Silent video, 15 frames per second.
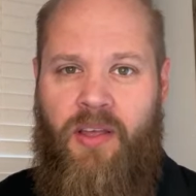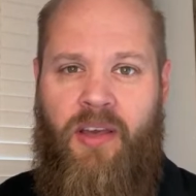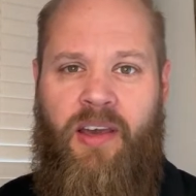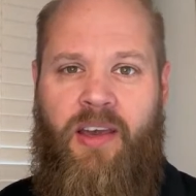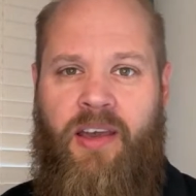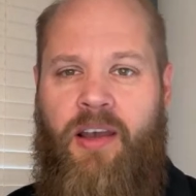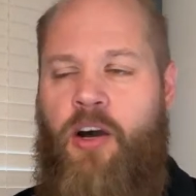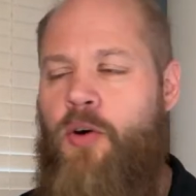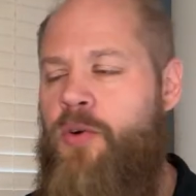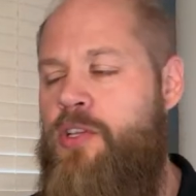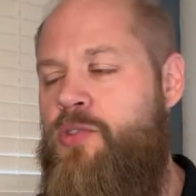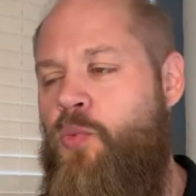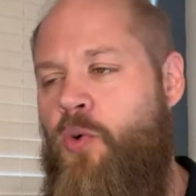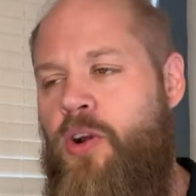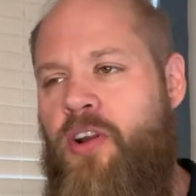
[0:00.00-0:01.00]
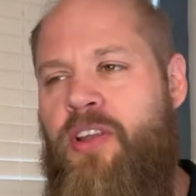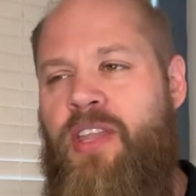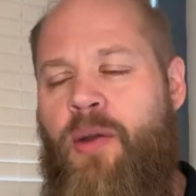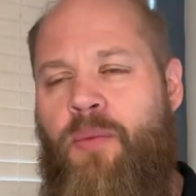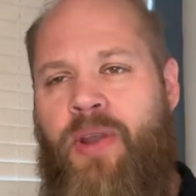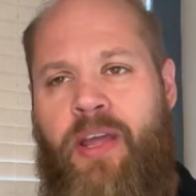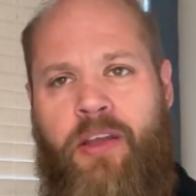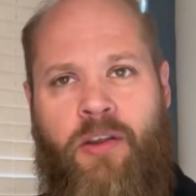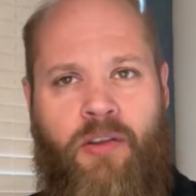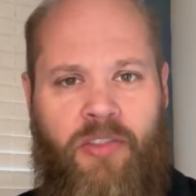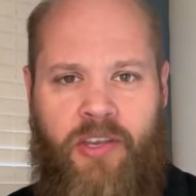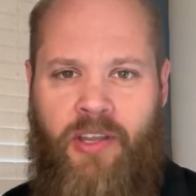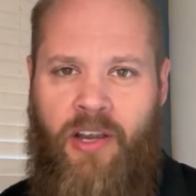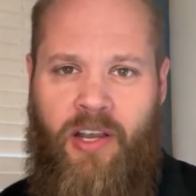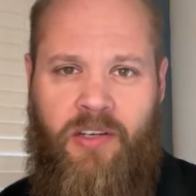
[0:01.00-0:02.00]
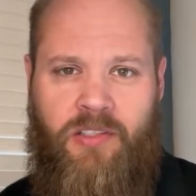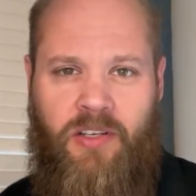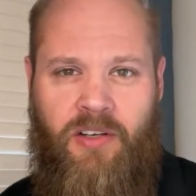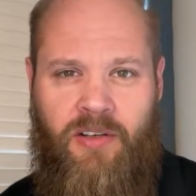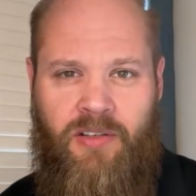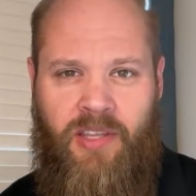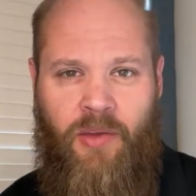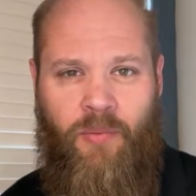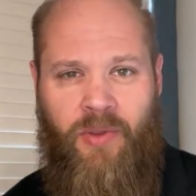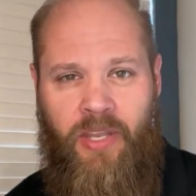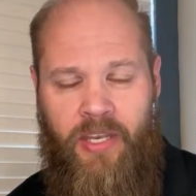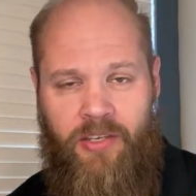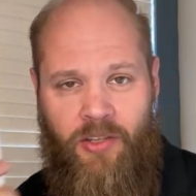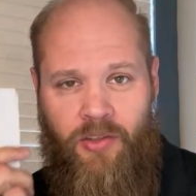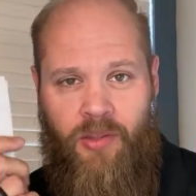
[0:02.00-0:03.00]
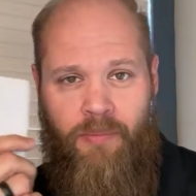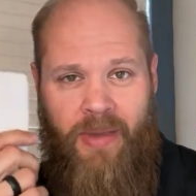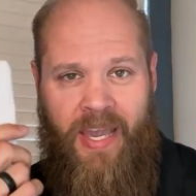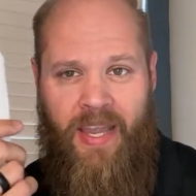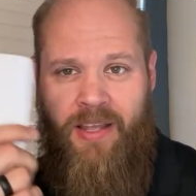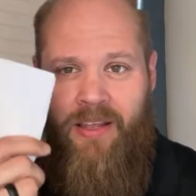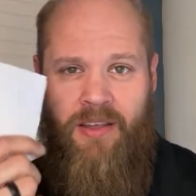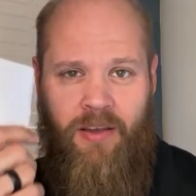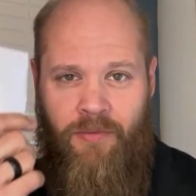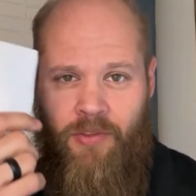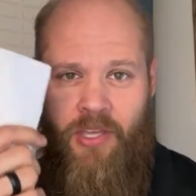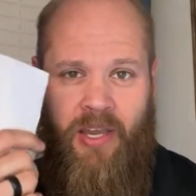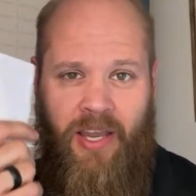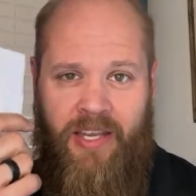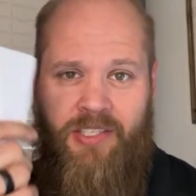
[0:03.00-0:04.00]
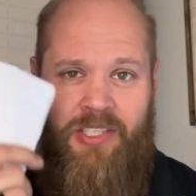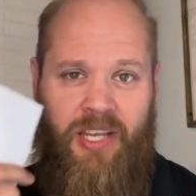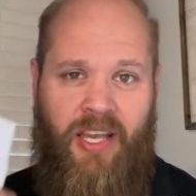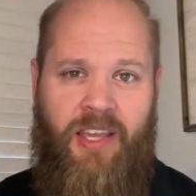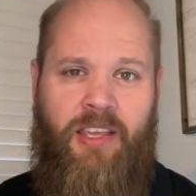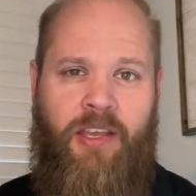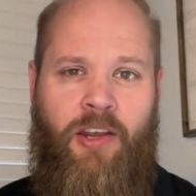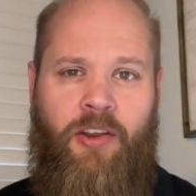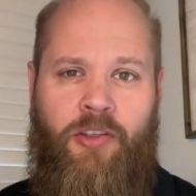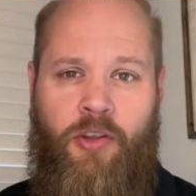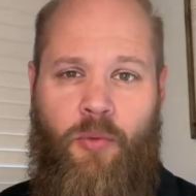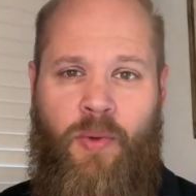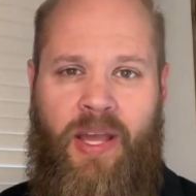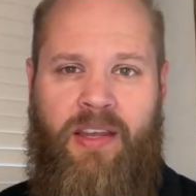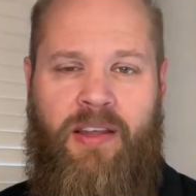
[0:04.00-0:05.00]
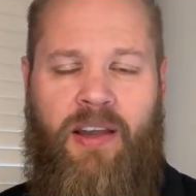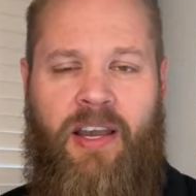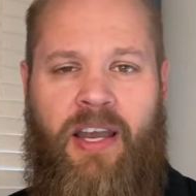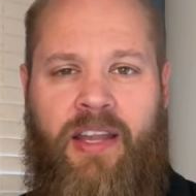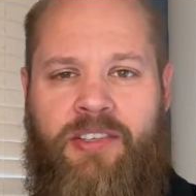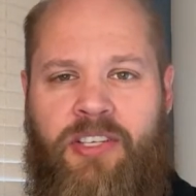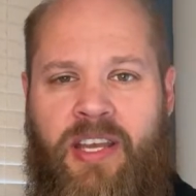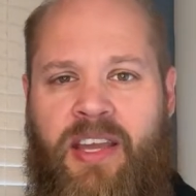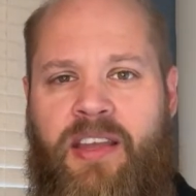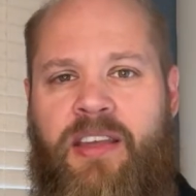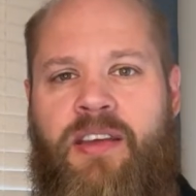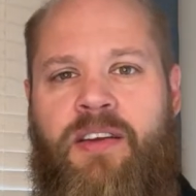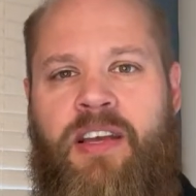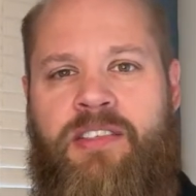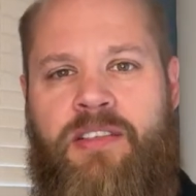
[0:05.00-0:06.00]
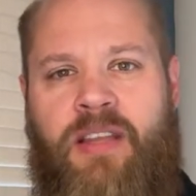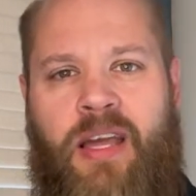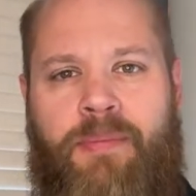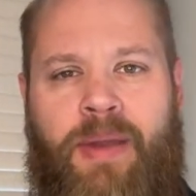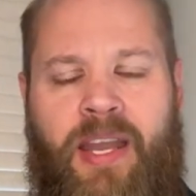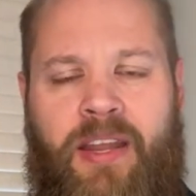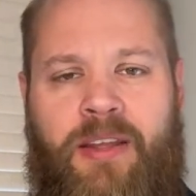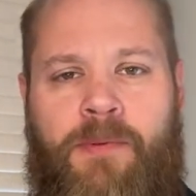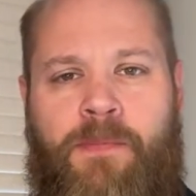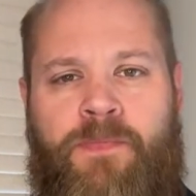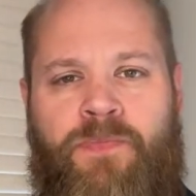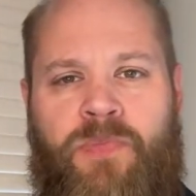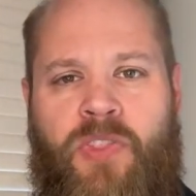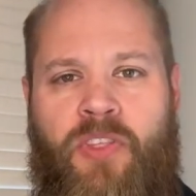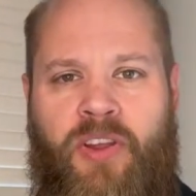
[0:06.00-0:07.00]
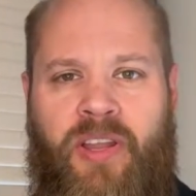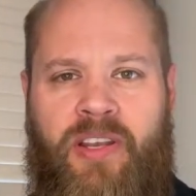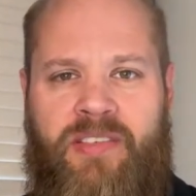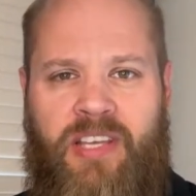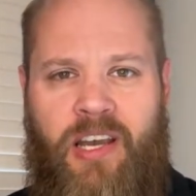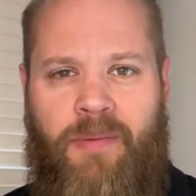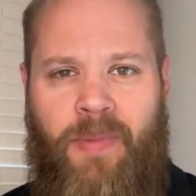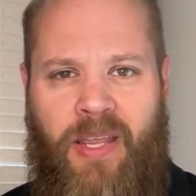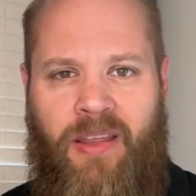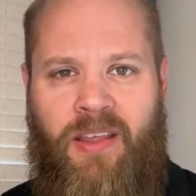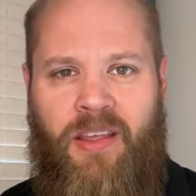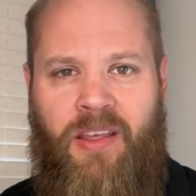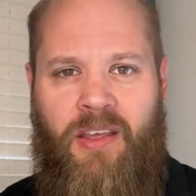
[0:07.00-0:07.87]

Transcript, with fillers: uh, always worried that when i go to the doctor that when they do the back of the eye check you know your retina eye check as a diabetic they're going to tell me